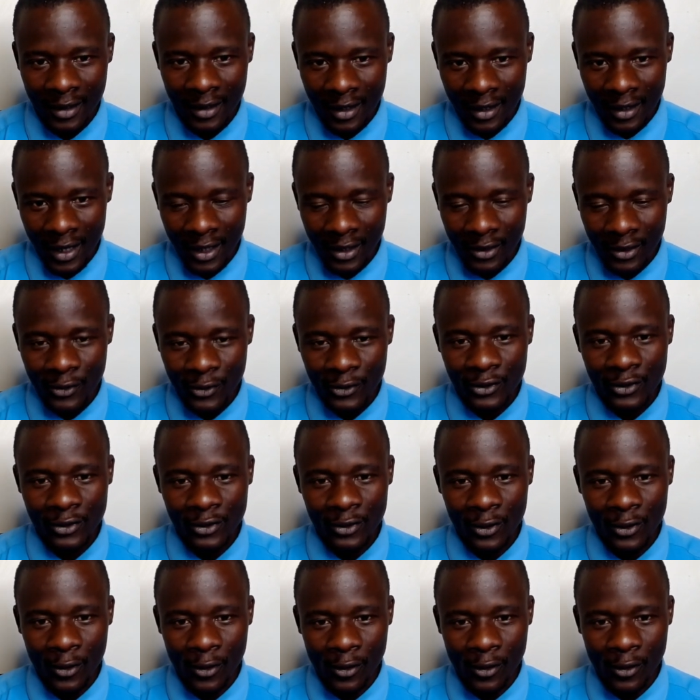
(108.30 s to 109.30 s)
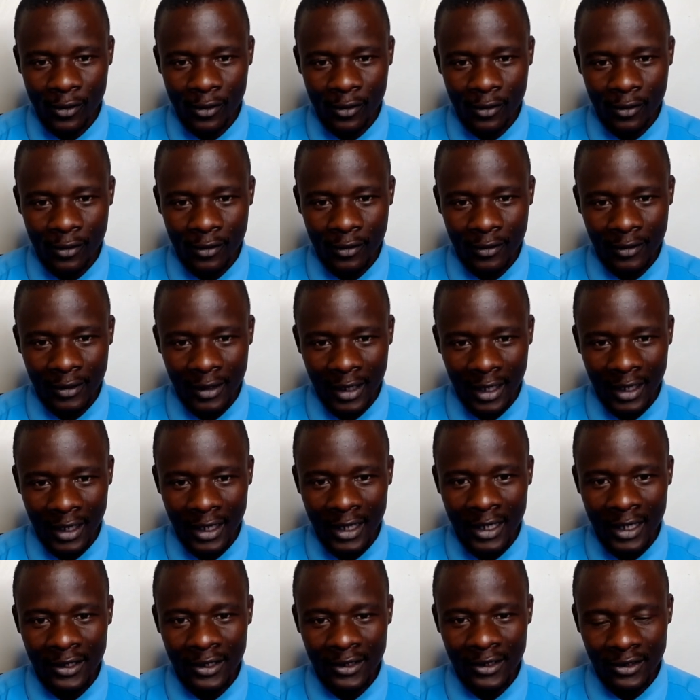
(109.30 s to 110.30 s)
and also
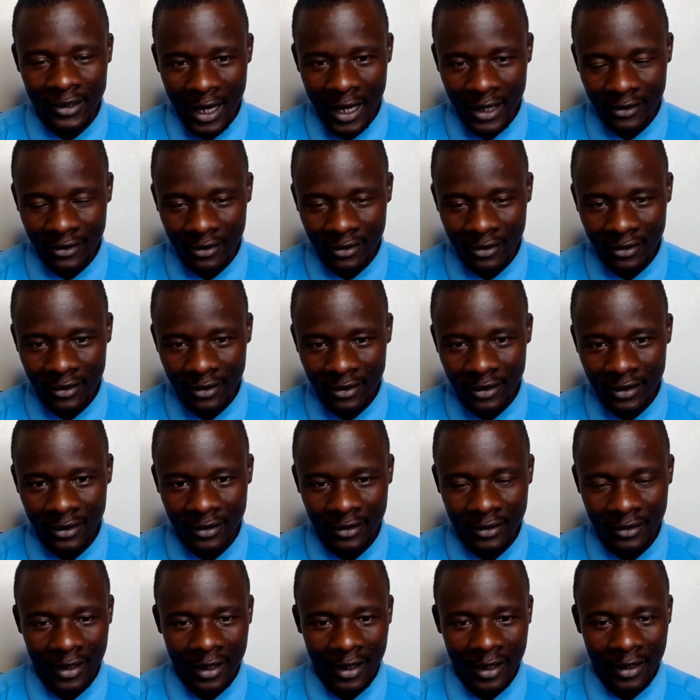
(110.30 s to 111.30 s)
the injustice